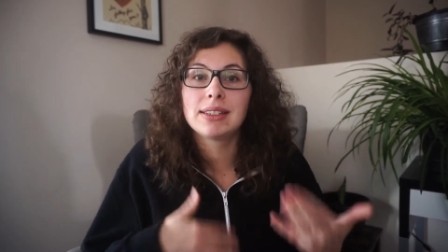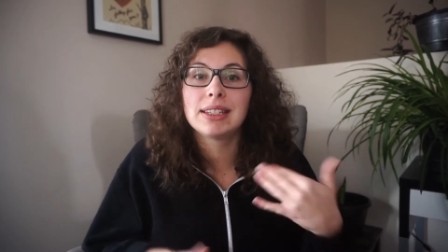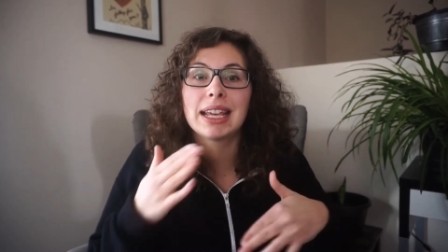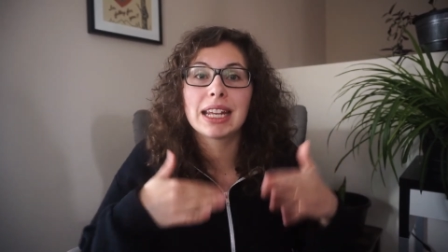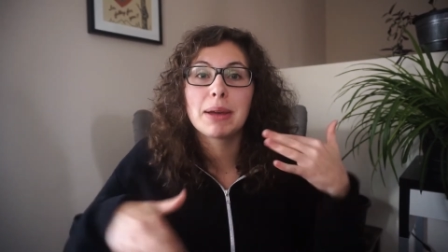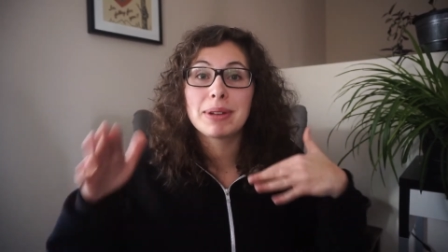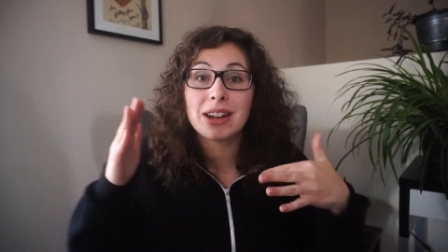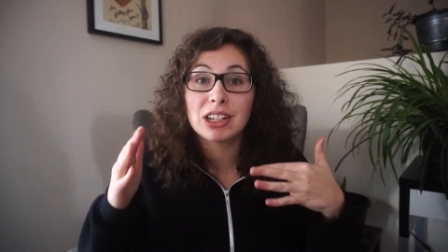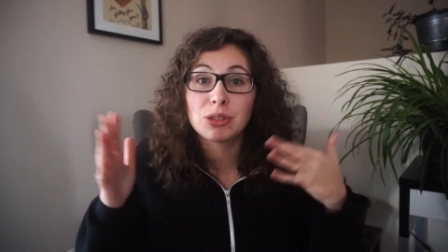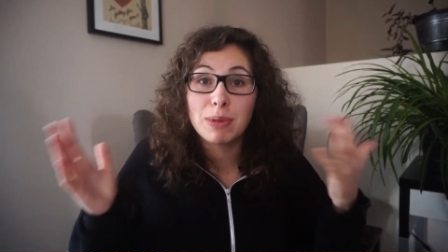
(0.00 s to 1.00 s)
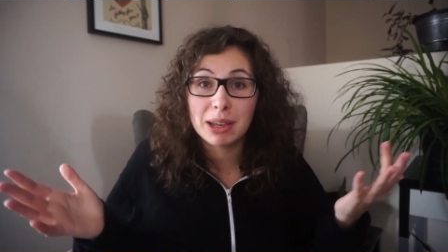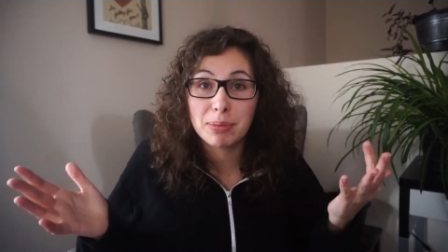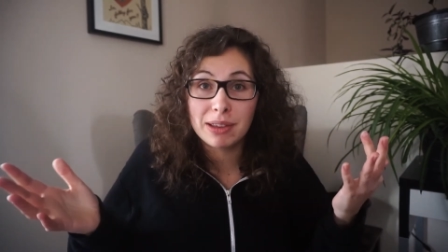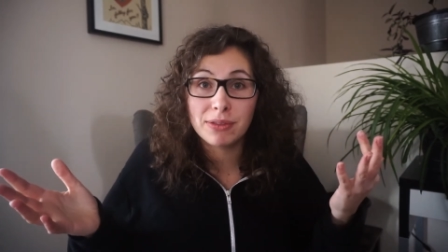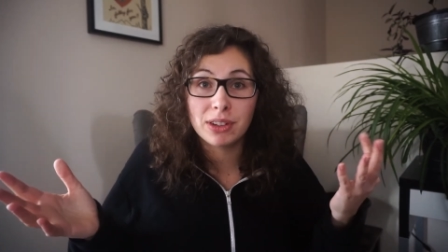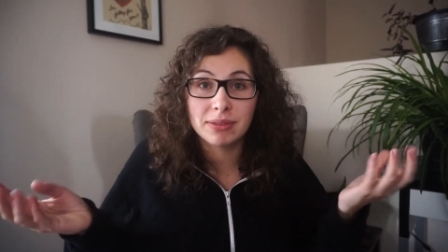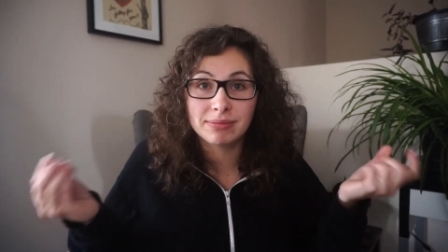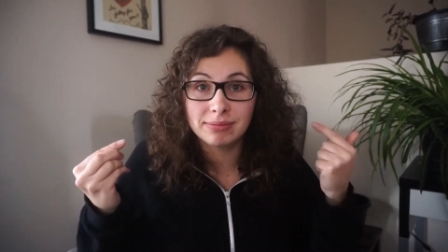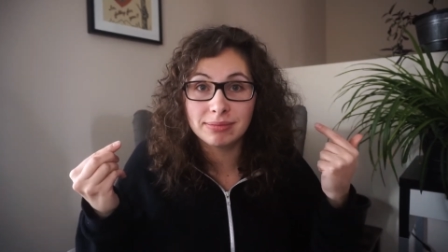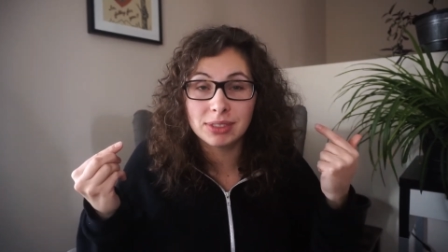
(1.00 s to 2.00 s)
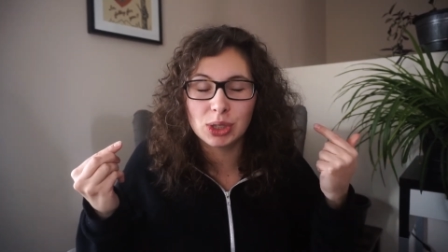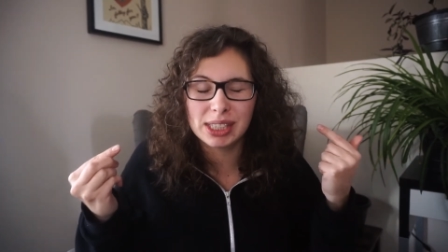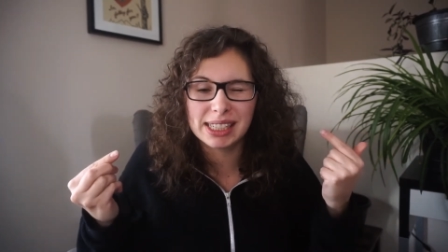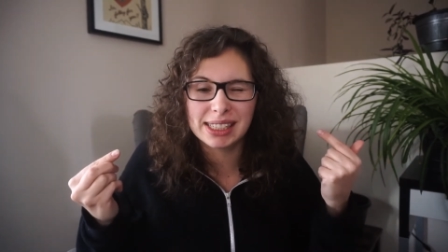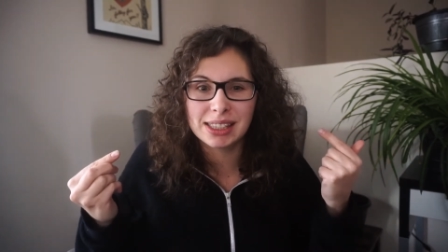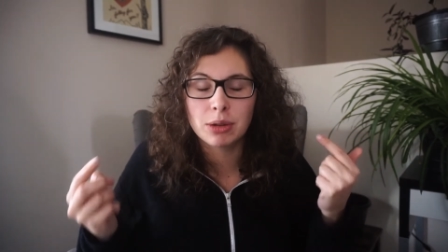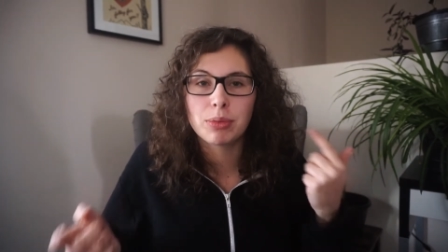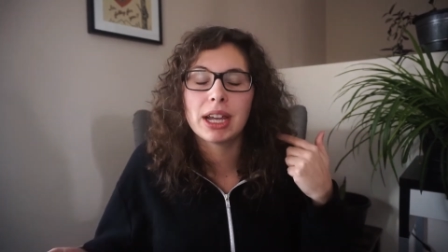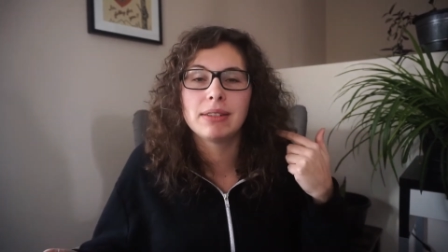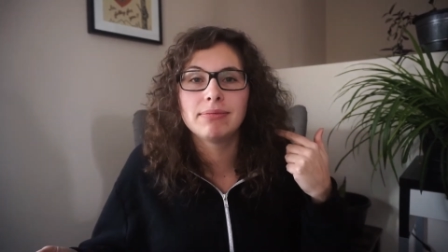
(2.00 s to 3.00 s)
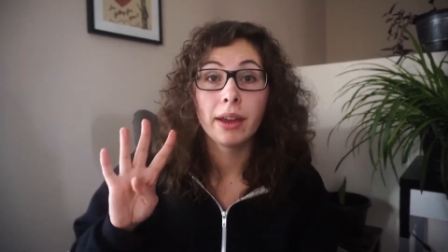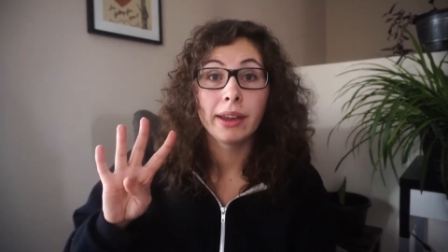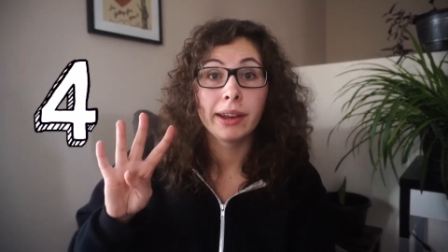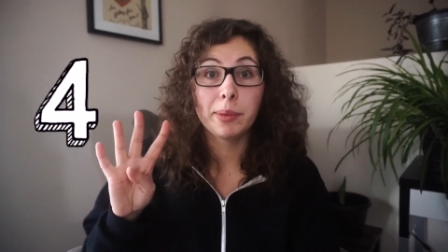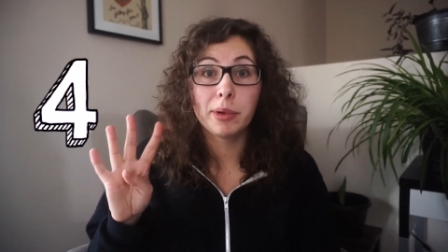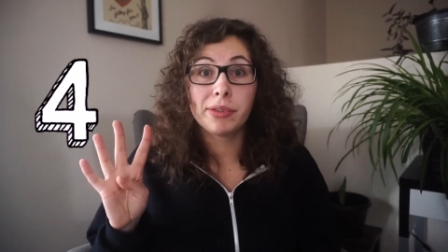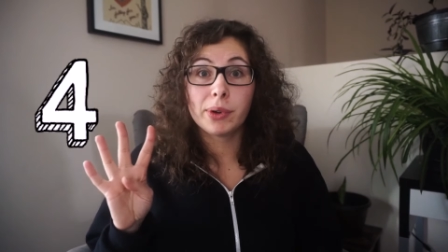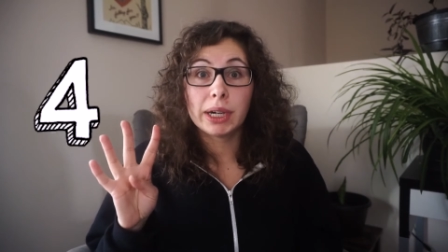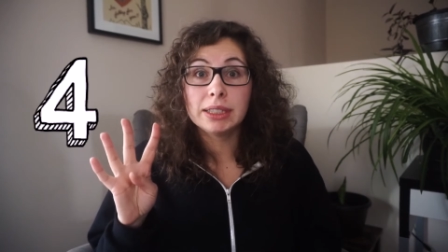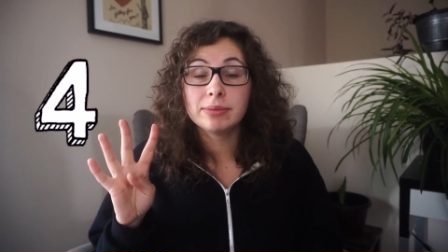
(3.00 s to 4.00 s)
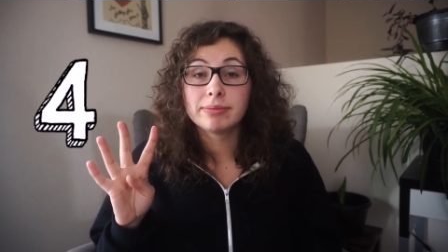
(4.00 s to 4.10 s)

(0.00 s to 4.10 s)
take it up a notch, make it playful so it sticks in their brain. Number 4,